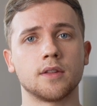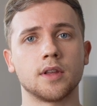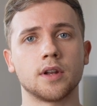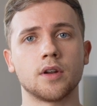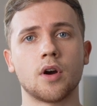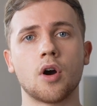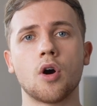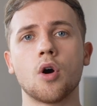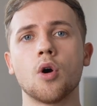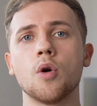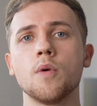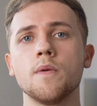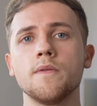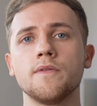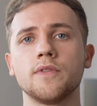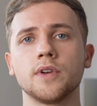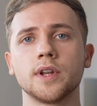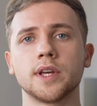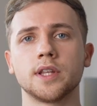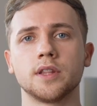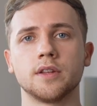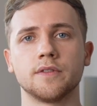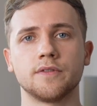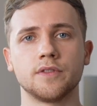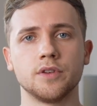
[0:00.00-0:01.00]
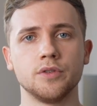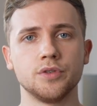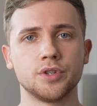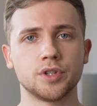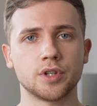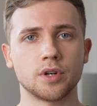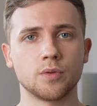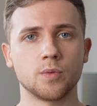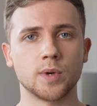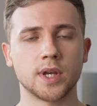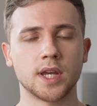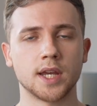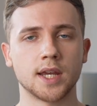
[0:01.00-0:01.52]
that hopefully in the
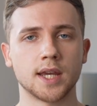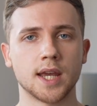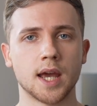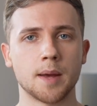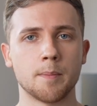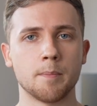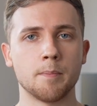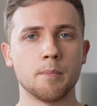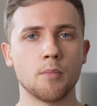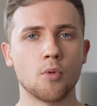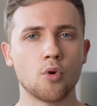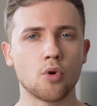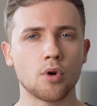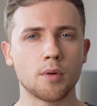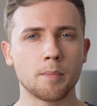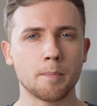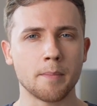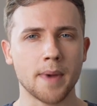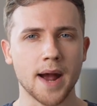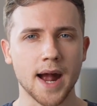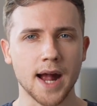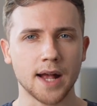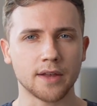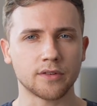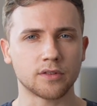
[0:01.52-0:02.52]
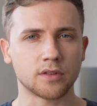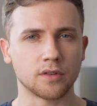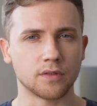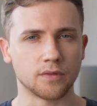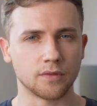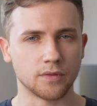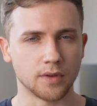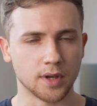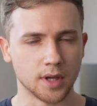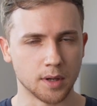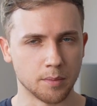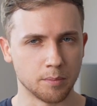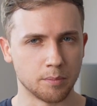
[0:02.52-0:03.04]
future we can get more
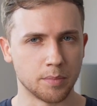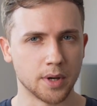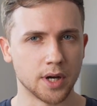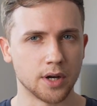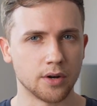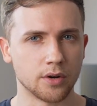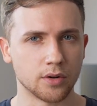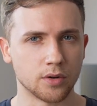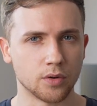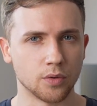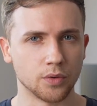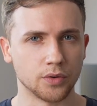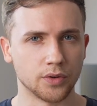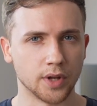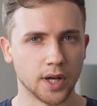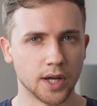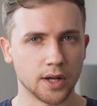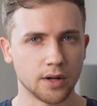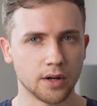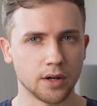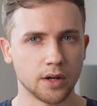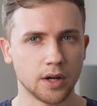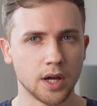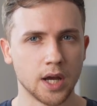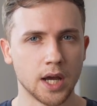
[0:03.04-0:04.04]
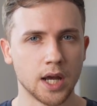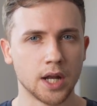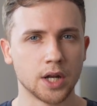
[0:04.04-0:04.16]
massive empirical data